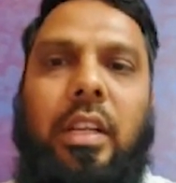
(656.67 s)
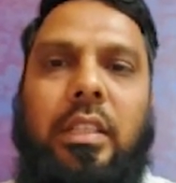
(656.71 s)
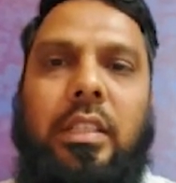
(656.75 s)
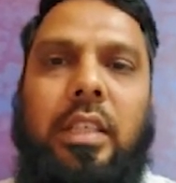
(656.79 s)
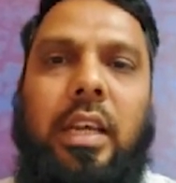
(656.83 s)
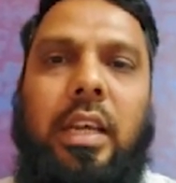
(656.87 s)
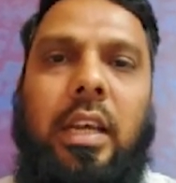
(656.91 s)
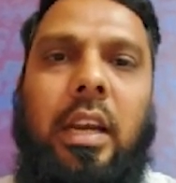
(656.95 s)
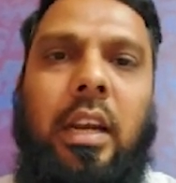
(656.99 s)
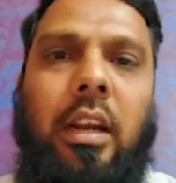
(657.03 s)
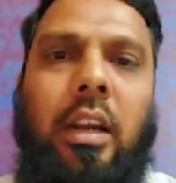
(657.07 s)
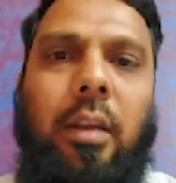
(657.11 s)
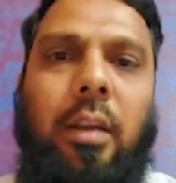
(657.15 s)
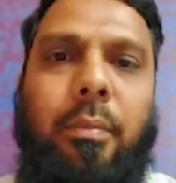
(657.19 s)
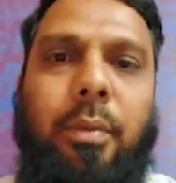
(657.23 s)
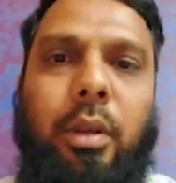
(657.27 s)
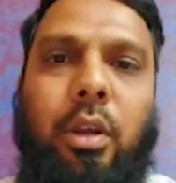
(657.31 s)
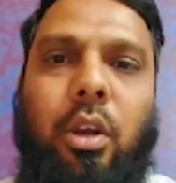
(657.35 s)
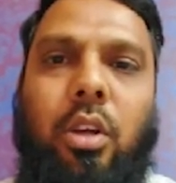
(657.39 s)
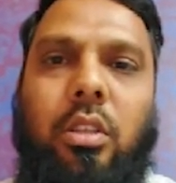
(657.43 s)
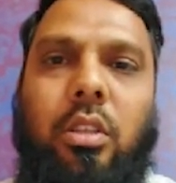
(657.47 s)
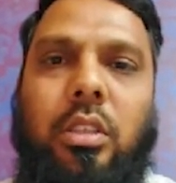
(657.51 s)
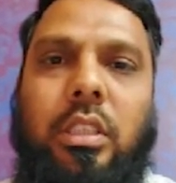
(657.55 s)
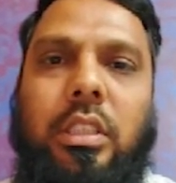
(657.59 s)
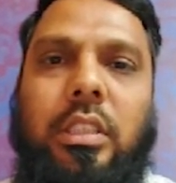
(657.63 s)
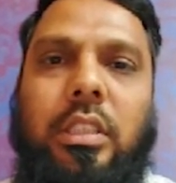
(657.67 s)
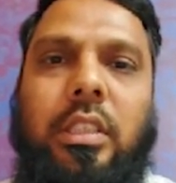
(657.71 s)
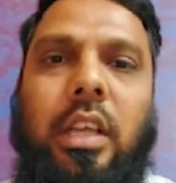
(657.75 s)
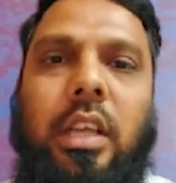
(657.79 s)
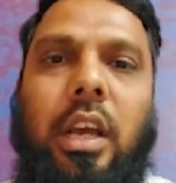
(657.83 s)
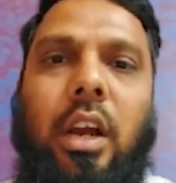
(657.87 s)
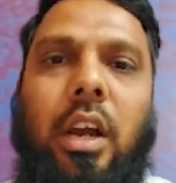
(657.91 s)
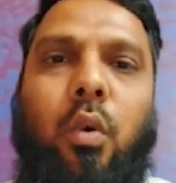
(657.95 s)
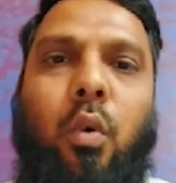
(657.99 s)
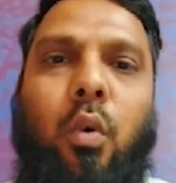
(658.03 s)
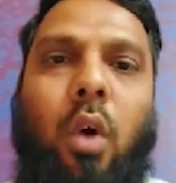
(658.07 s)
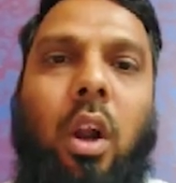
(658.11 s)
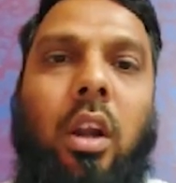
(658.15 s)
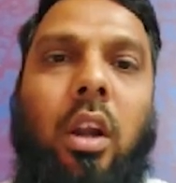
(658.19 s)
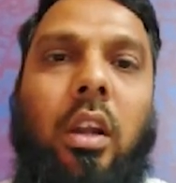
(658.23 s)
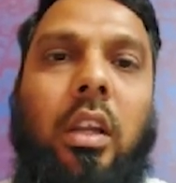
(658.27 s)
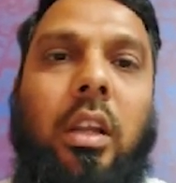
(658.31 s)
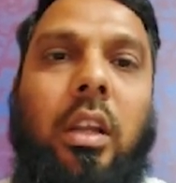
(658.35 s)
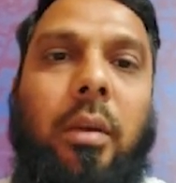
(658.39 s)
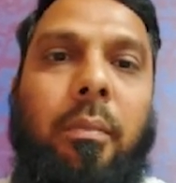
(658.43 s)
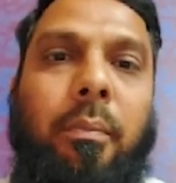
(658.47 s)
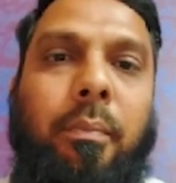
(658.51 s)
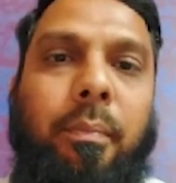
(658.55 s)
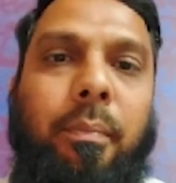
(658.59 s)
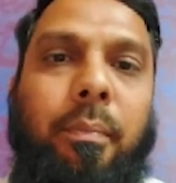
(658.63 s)
is correct because it's a
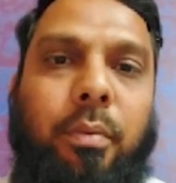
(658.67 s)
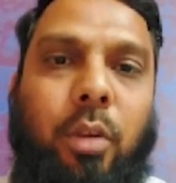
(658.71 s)
quantum